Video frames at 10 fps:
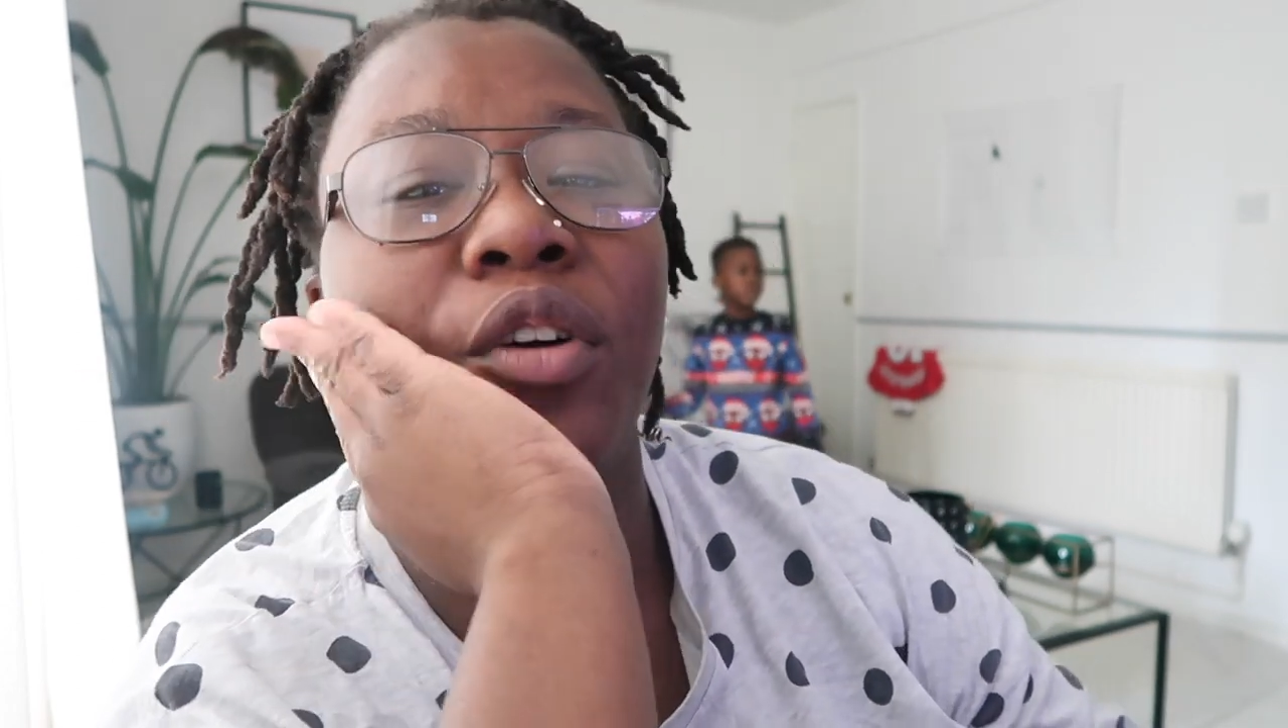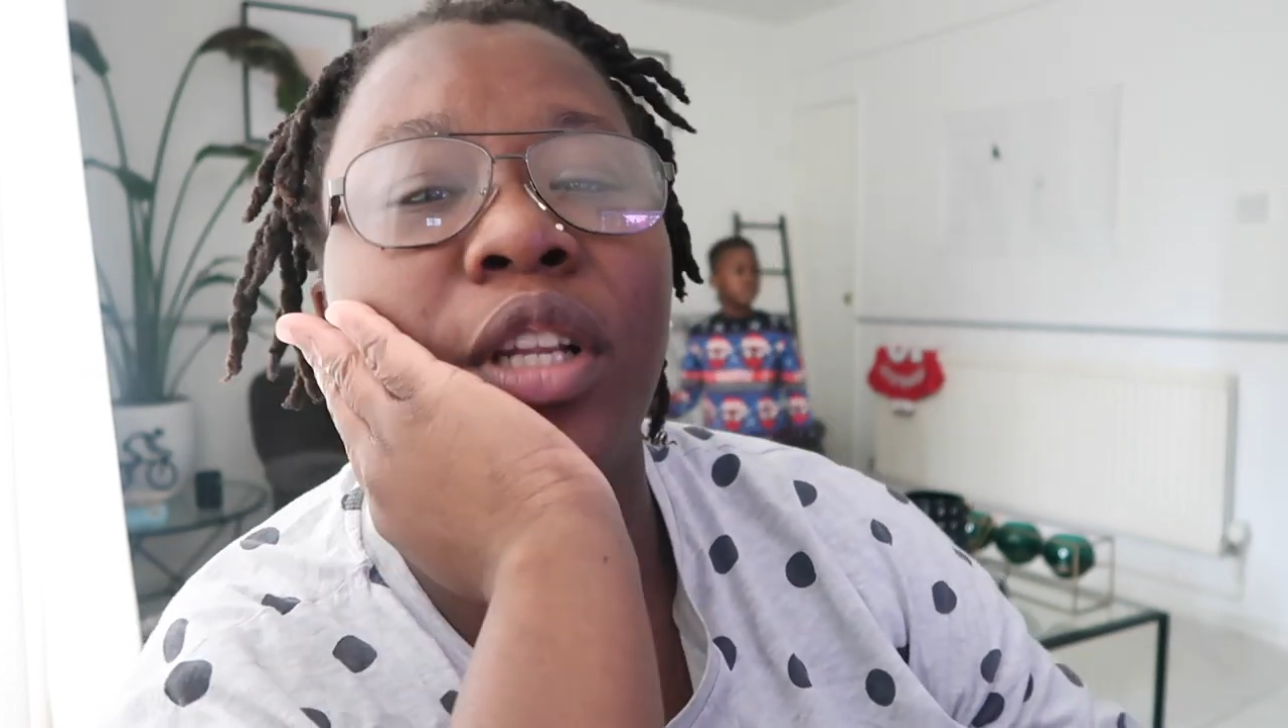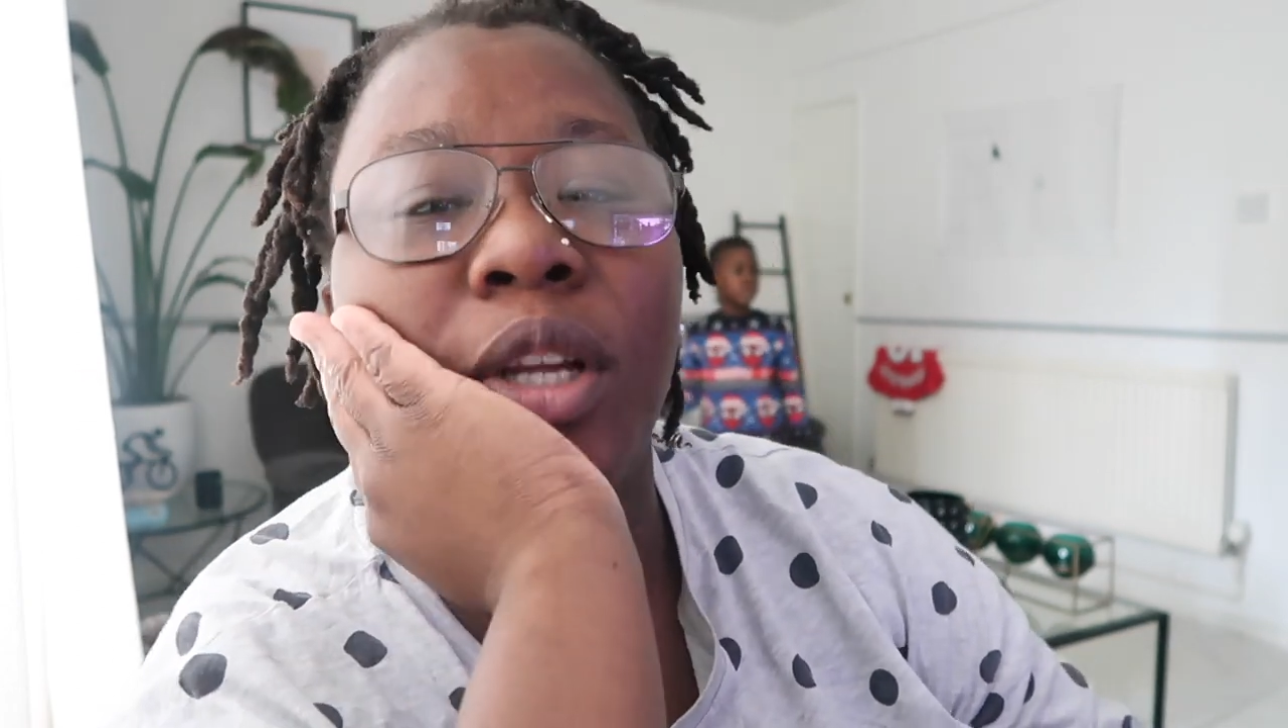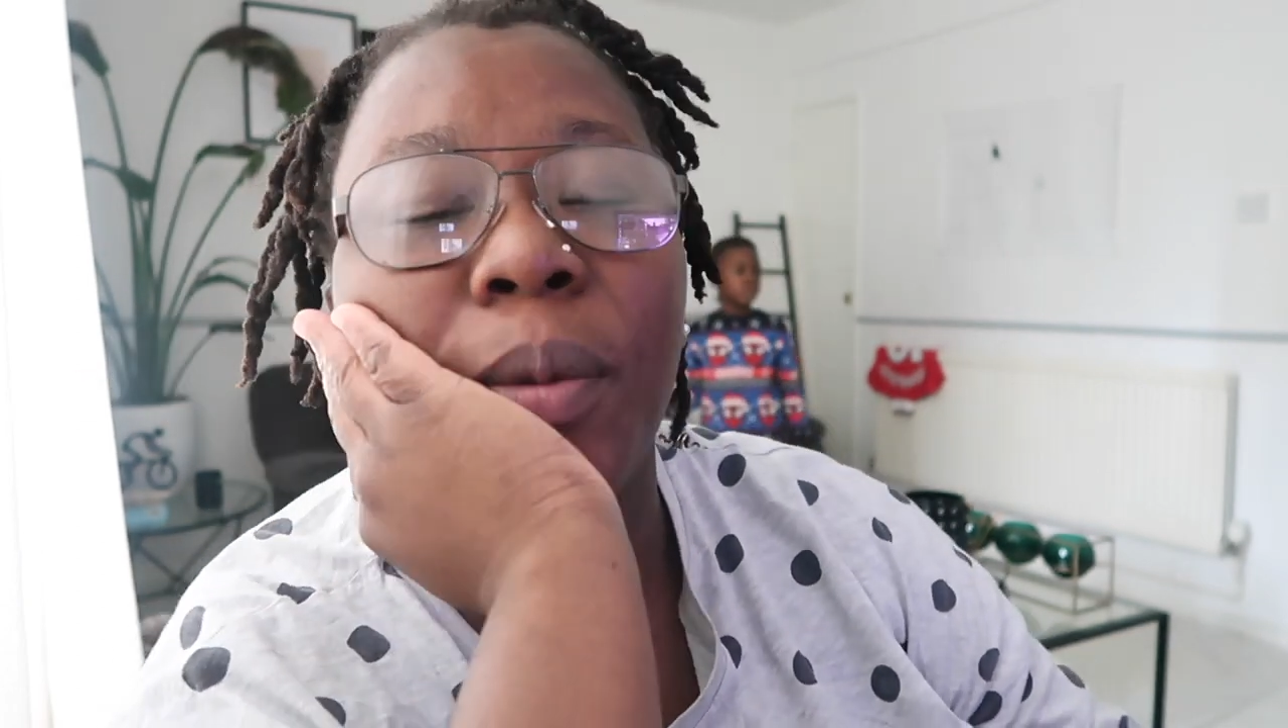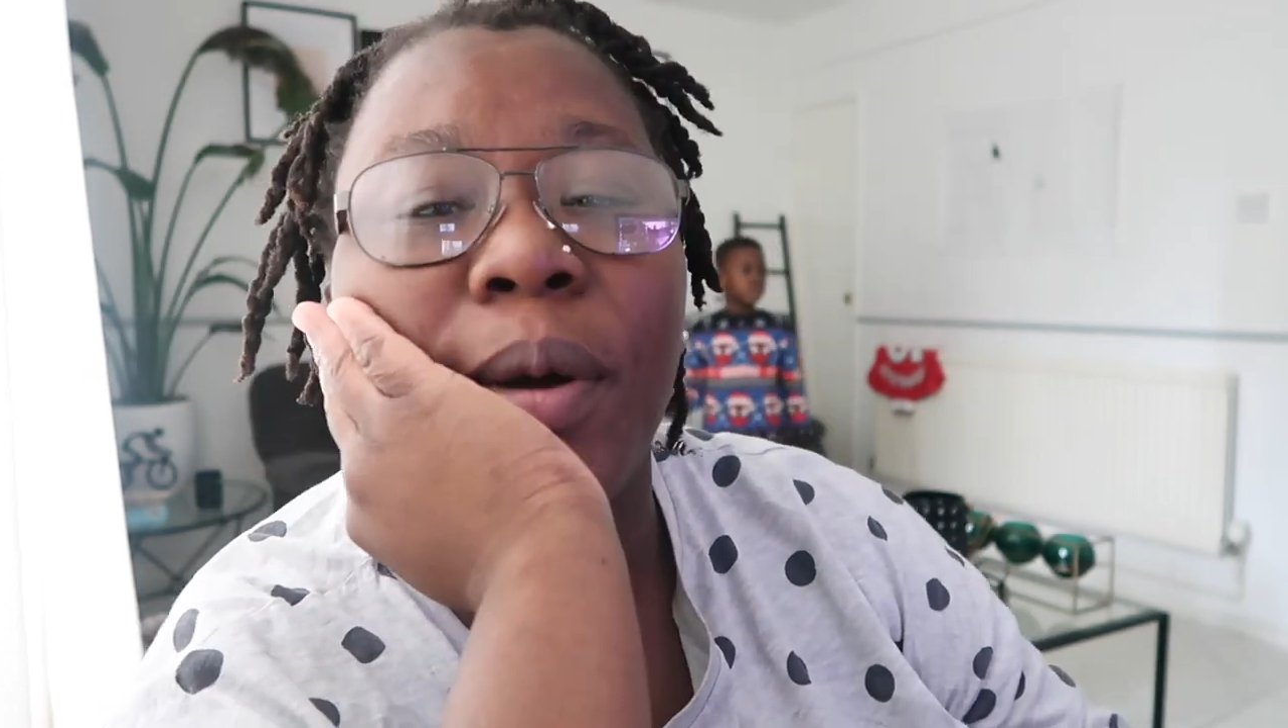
fun in your